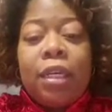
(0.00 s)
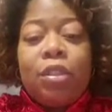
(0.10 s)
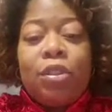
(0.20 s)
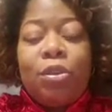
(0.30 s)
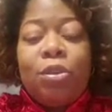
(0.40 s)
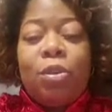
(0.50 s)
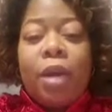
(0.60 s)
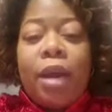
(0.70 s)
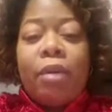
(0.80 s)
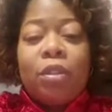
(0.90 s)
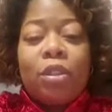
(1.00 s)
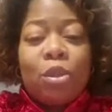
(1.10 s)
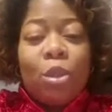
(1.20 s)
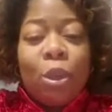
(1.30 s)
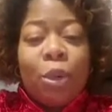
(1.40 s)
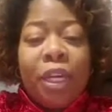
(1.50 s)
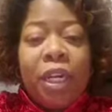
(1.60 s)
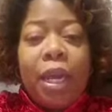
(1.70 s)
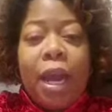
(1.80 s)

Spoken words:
to our story.